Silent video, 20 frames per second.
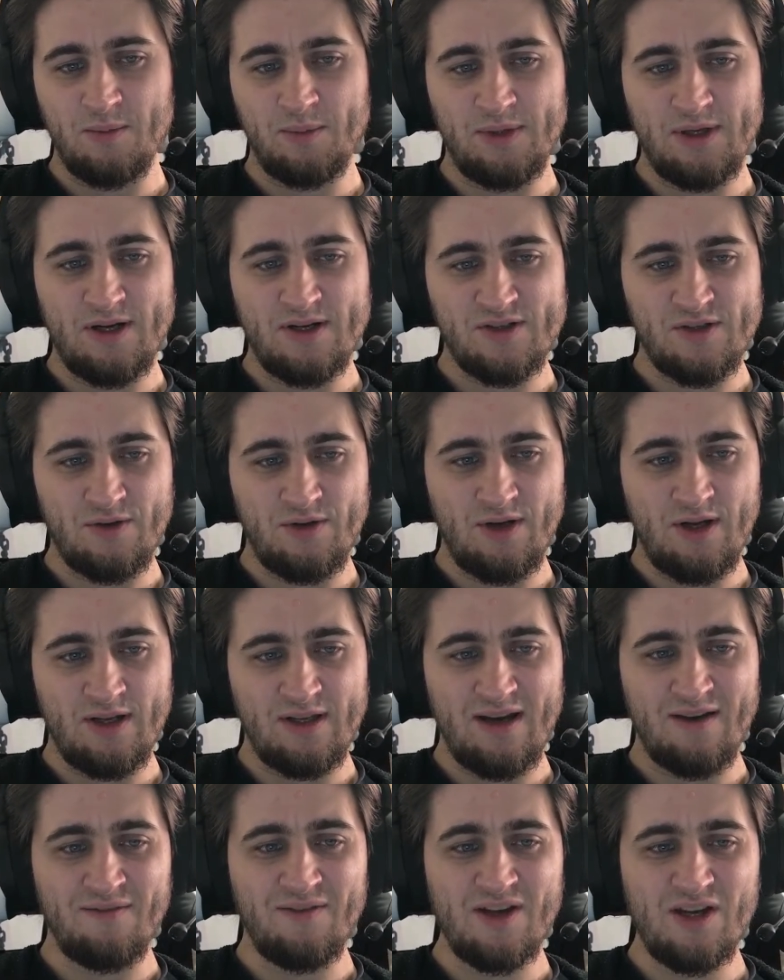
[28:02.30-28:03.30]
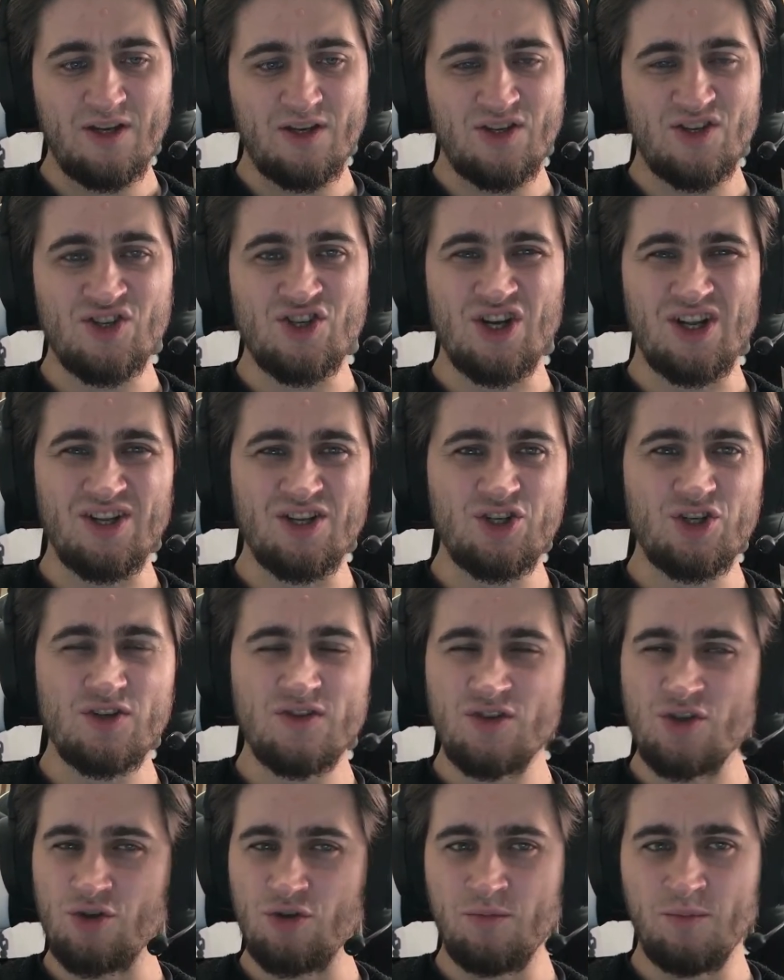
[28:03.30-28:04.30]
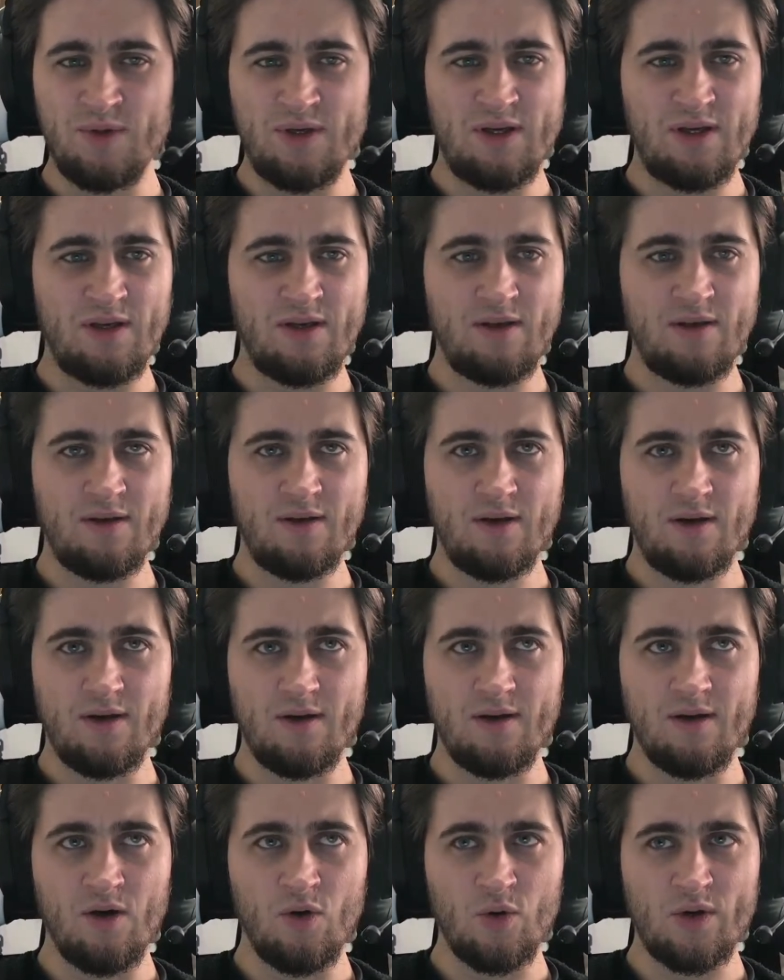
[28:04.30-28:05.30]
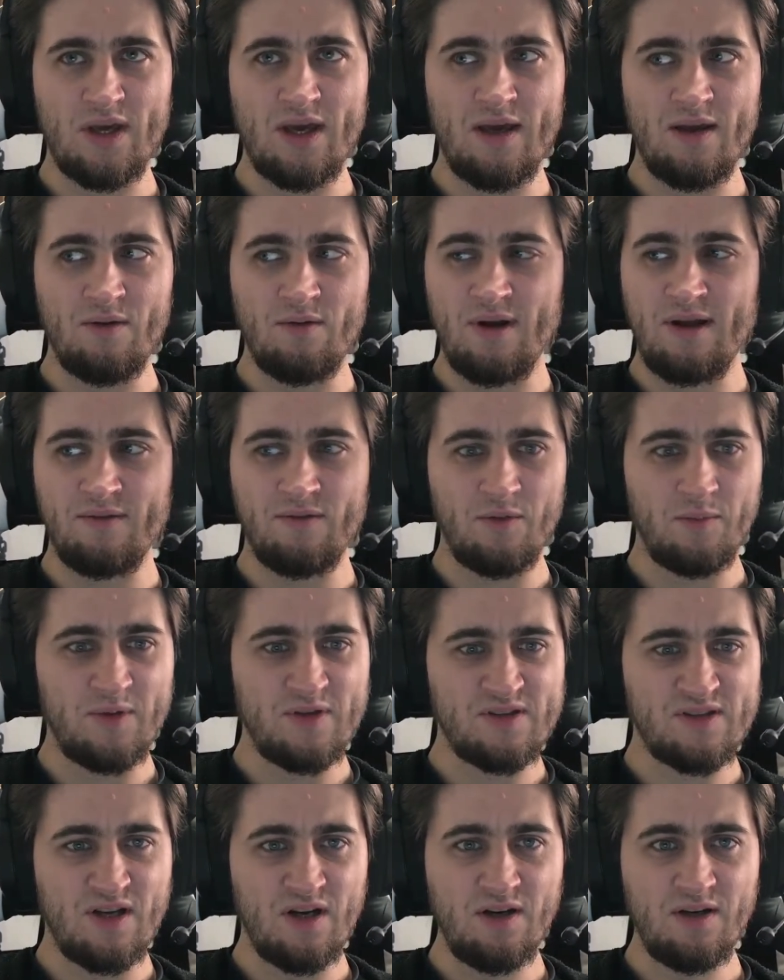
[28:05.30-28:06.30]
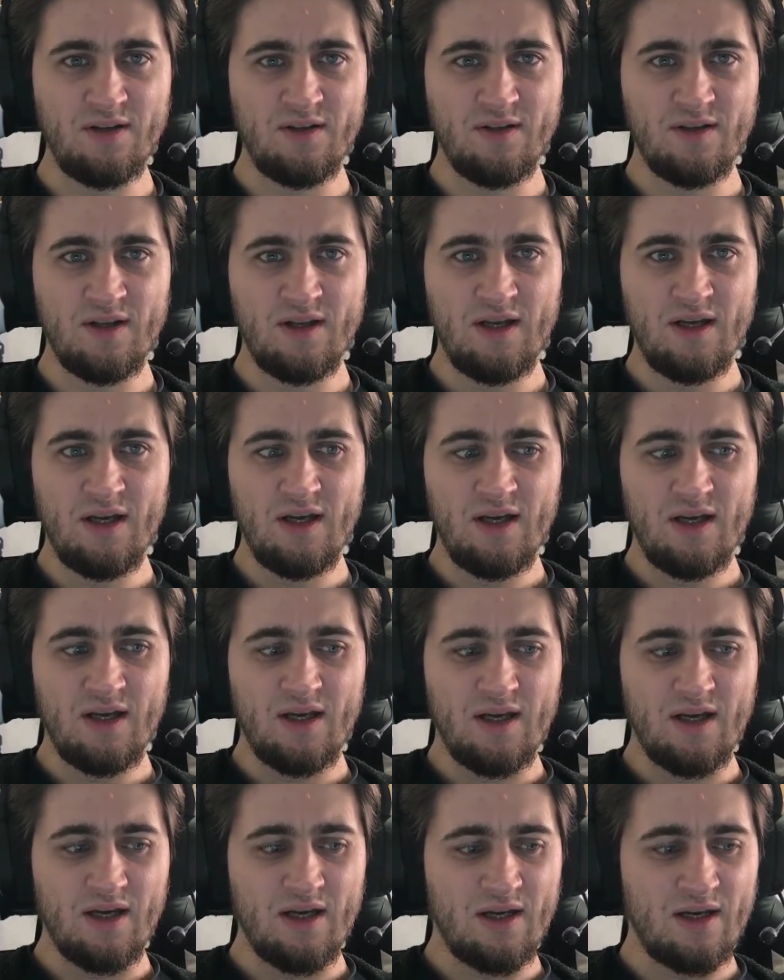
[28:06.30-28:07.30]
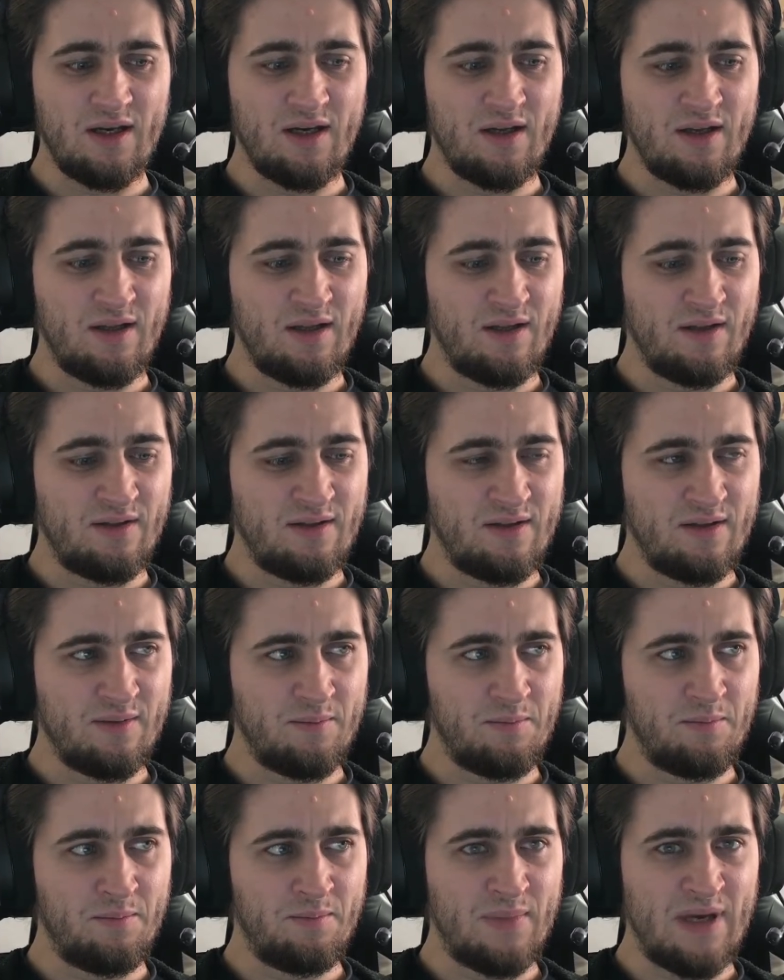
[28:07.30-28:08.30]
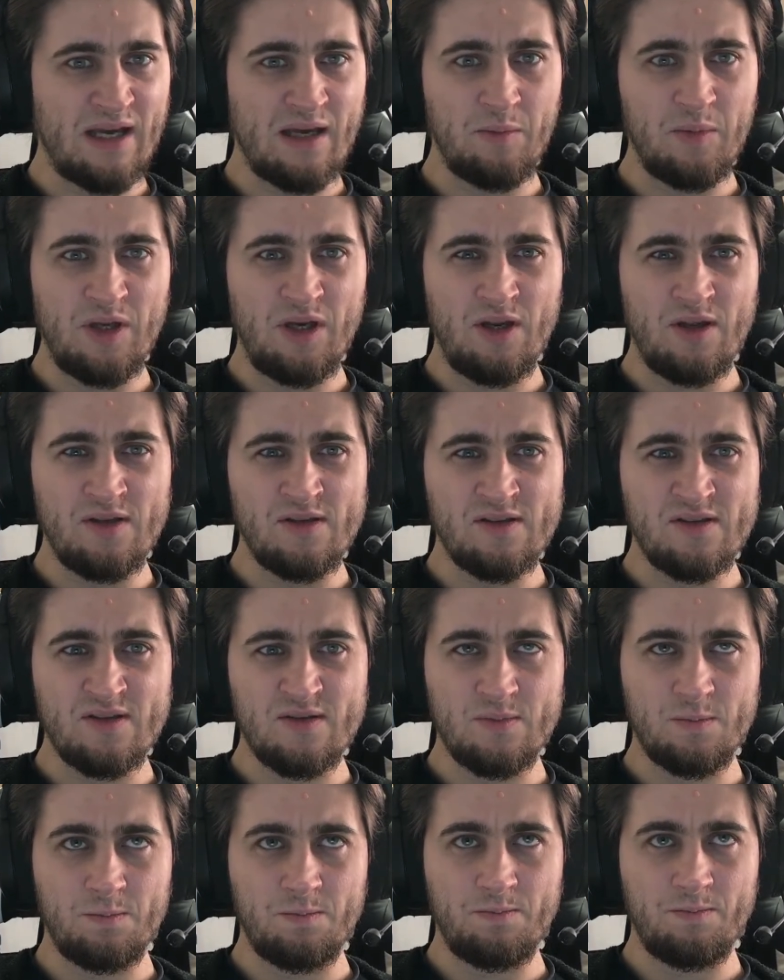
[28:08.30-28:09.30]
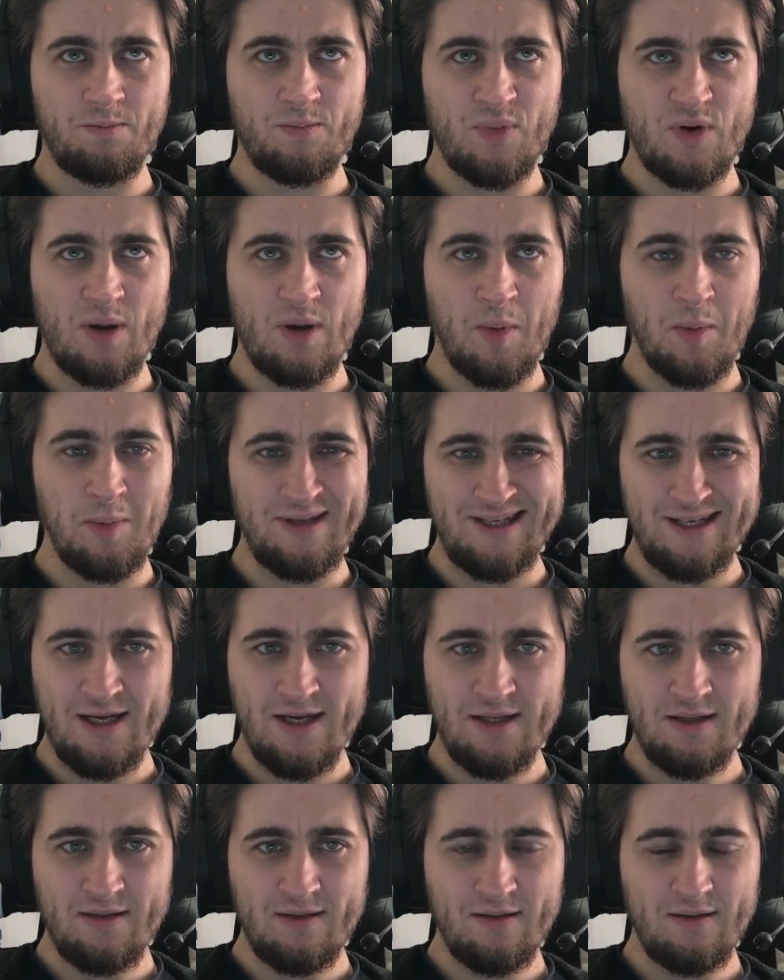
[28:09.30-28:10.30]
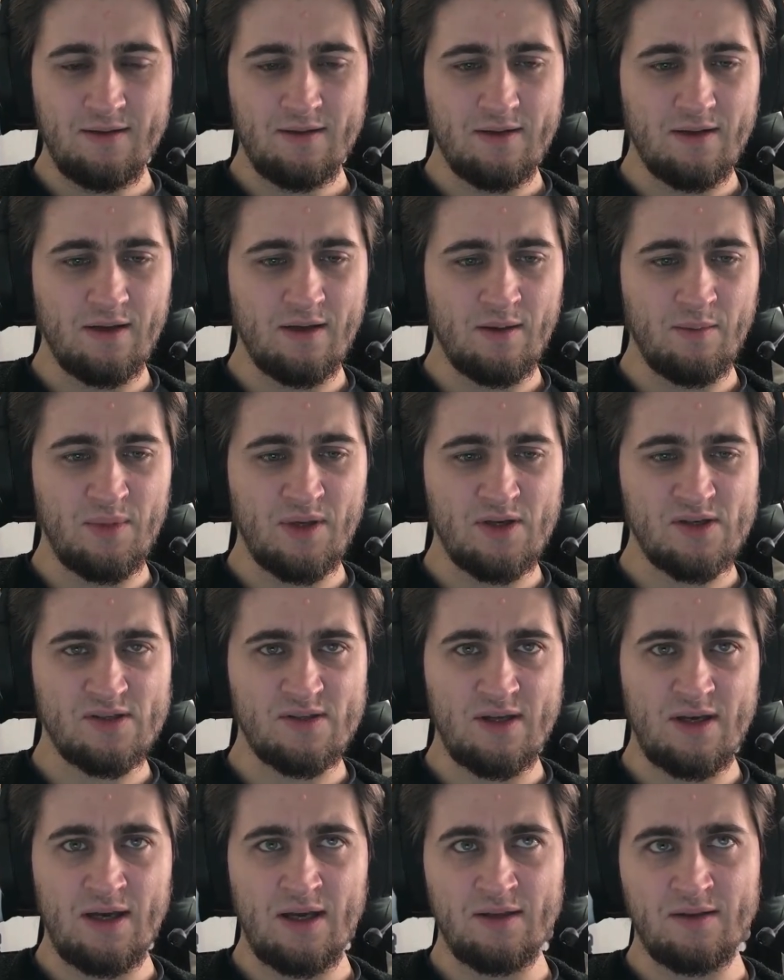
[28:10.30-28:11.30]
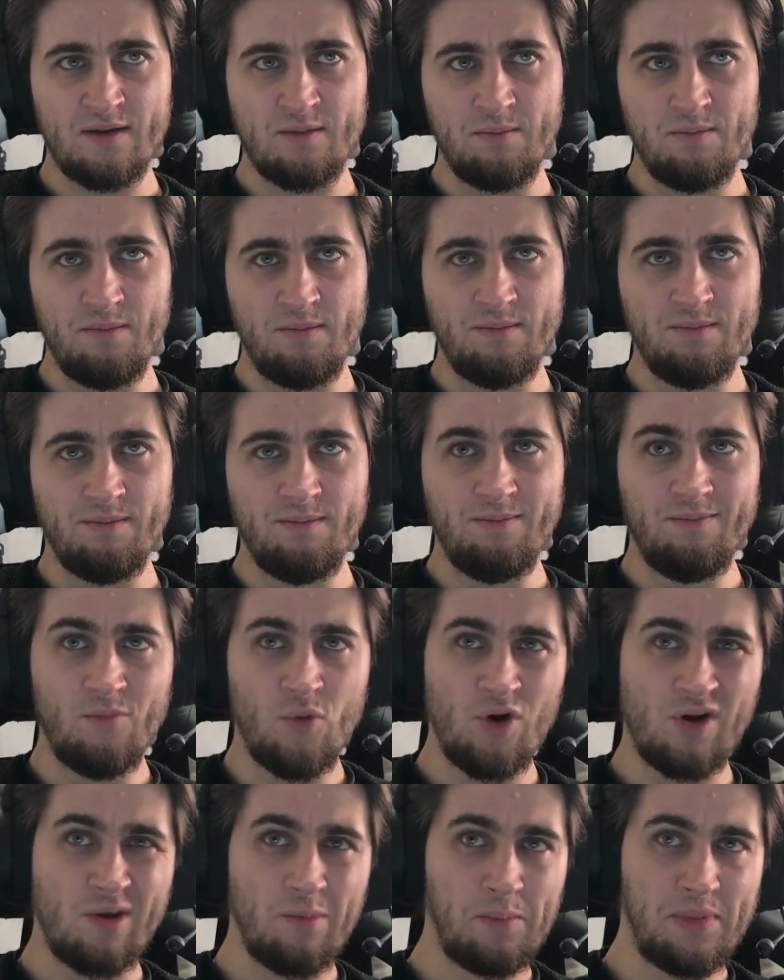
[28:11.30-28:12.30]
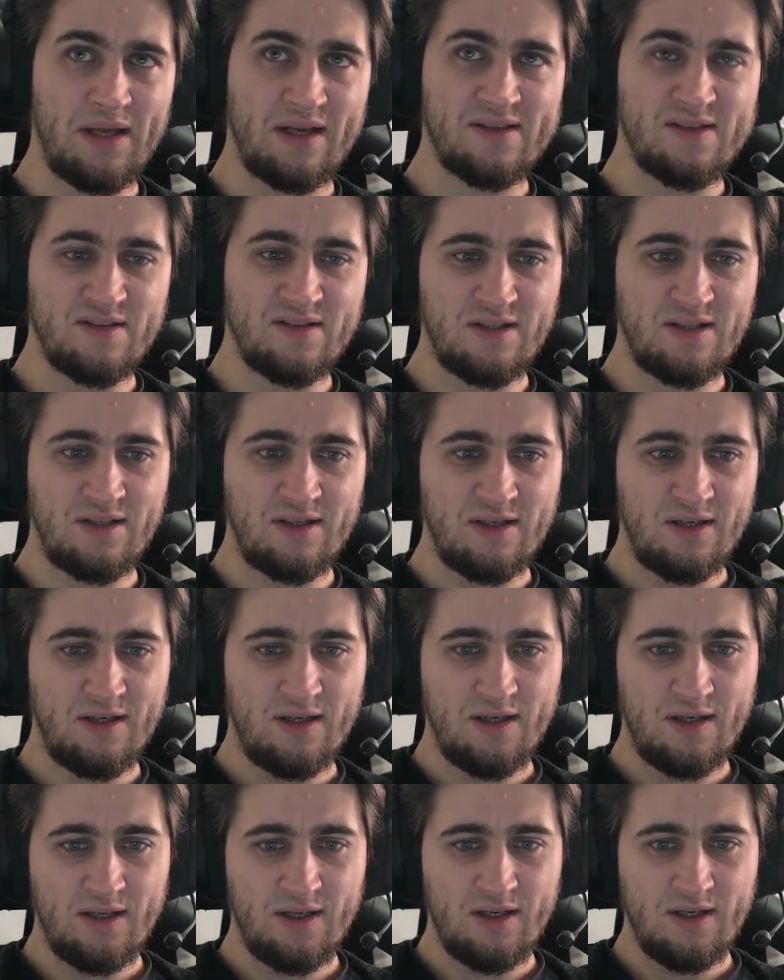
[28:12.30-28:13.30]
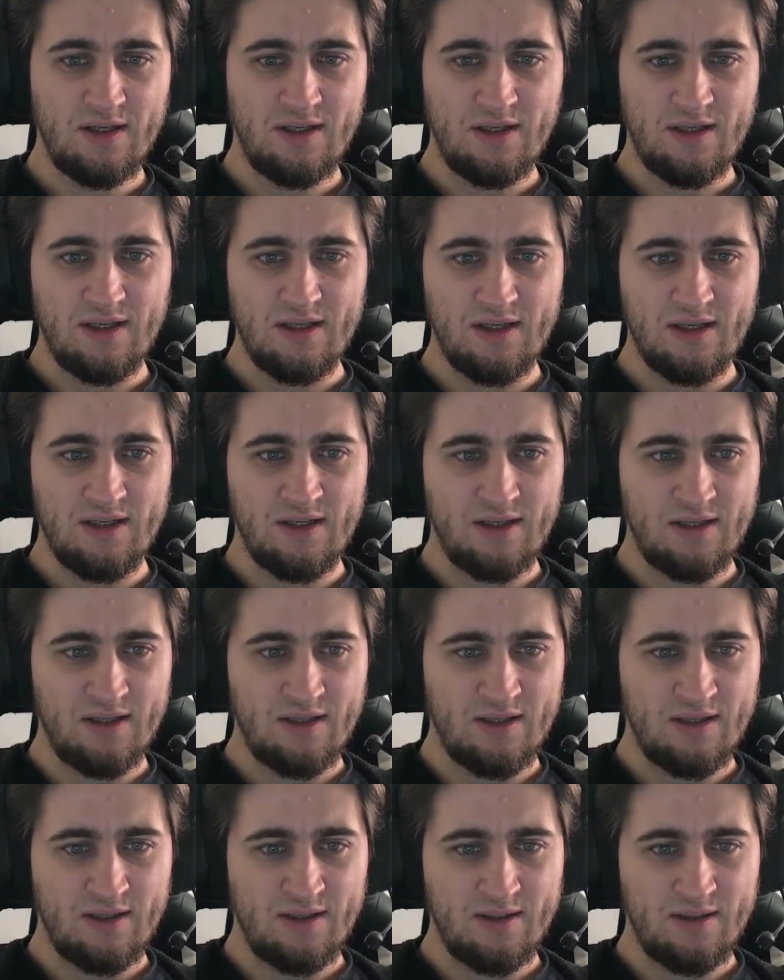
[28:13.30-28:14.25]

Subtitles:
players or not. I think challenges should be okay right from the start. The Mega Minions probably not, because they add more complexity. Uh,